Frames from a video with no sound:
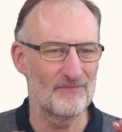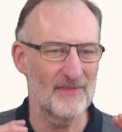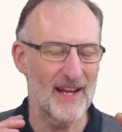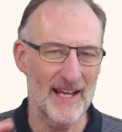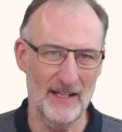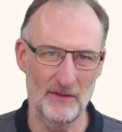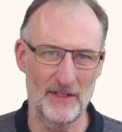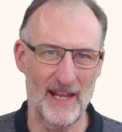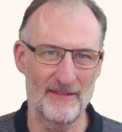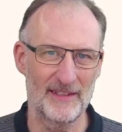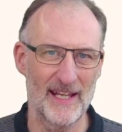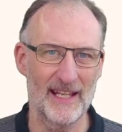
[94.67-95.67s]
I don't
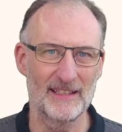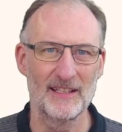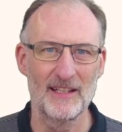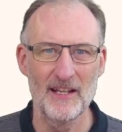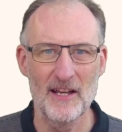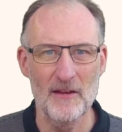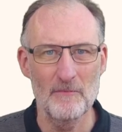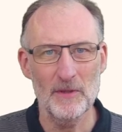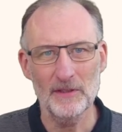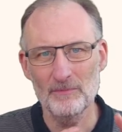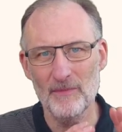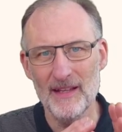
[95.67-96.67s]
have that.
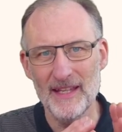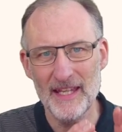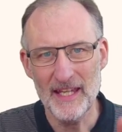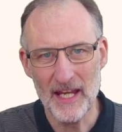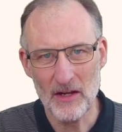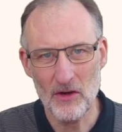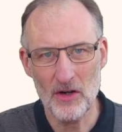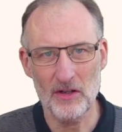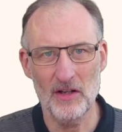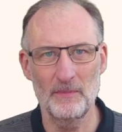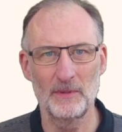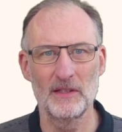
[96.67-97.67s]
But here are a
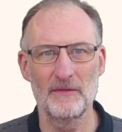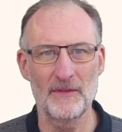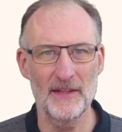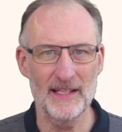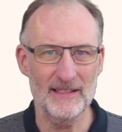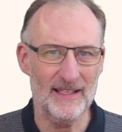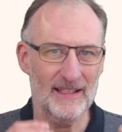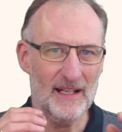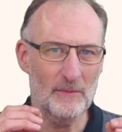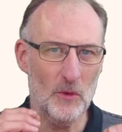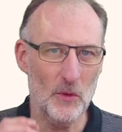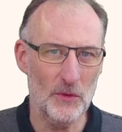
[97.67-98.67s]
couple of things that
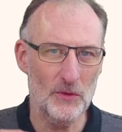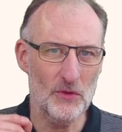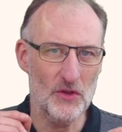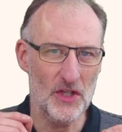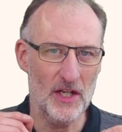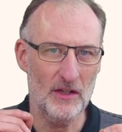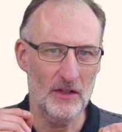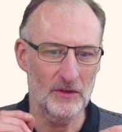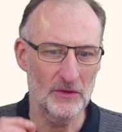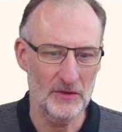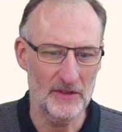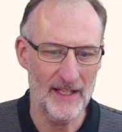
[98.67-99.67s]
I'm going to share
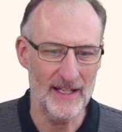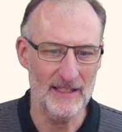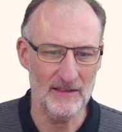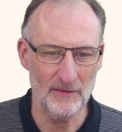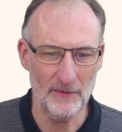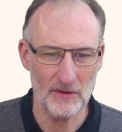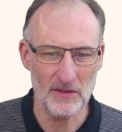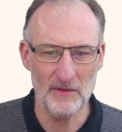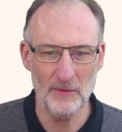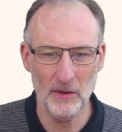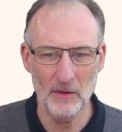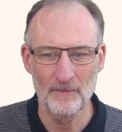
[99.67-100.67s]
today. So first of
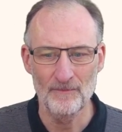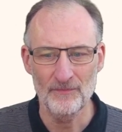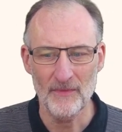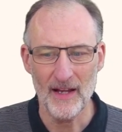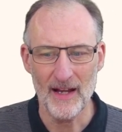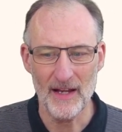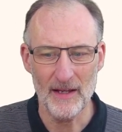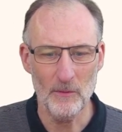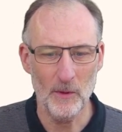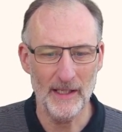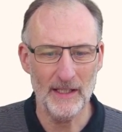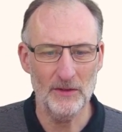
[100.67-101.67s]
all, I
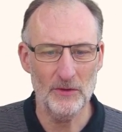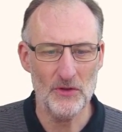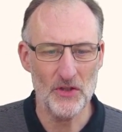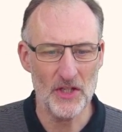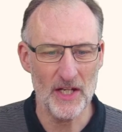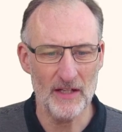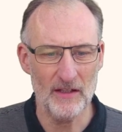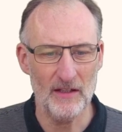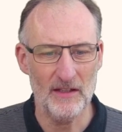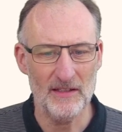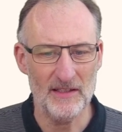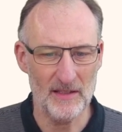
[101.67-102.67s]
wanted to share
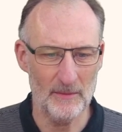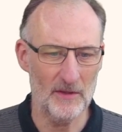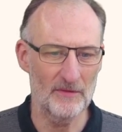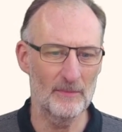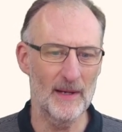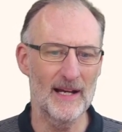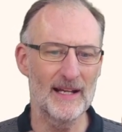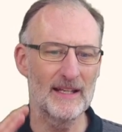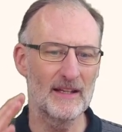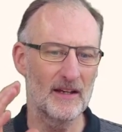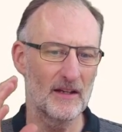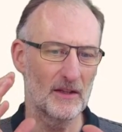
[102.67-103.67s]
some of my
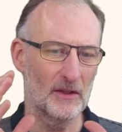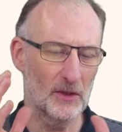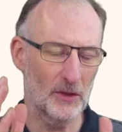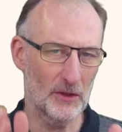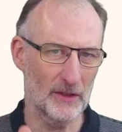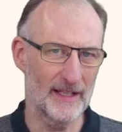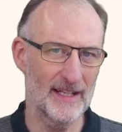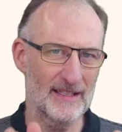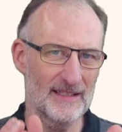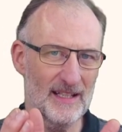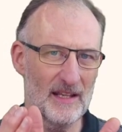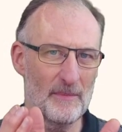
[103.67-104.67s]

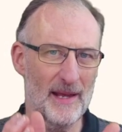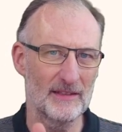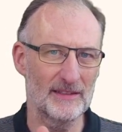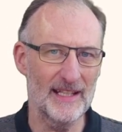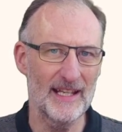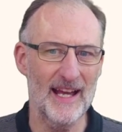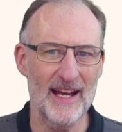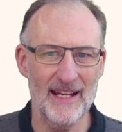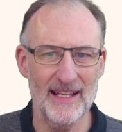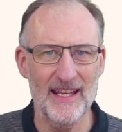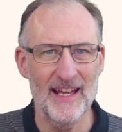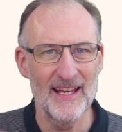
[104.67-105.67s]
learnings about
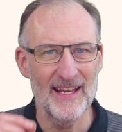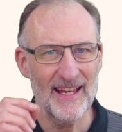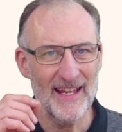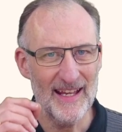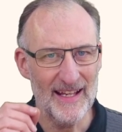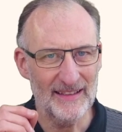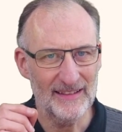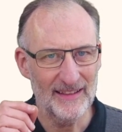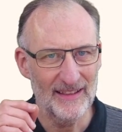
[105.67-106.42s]
AI, and